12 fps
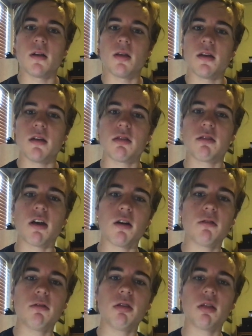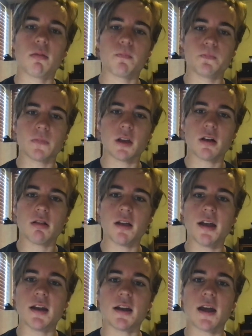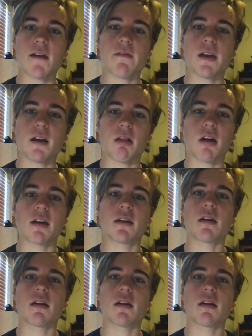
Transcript: His tones, clean and heavy alike,